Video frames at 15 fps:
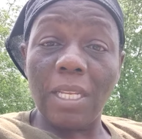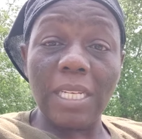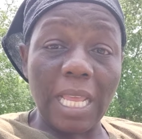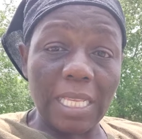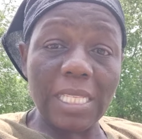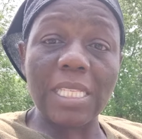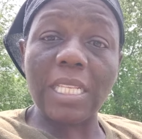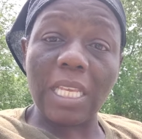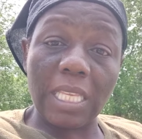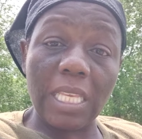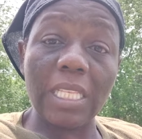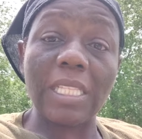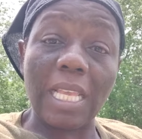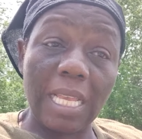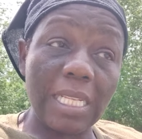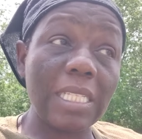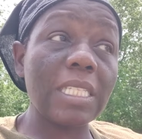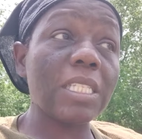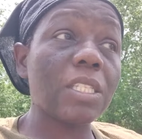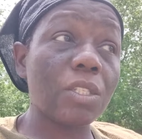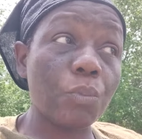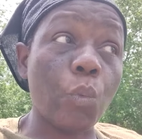That's the that
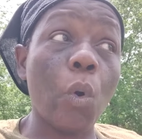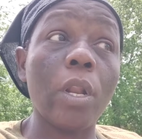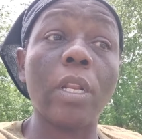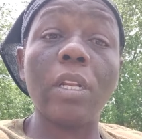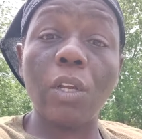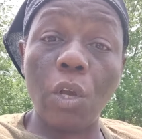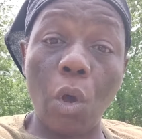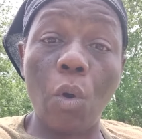is one of the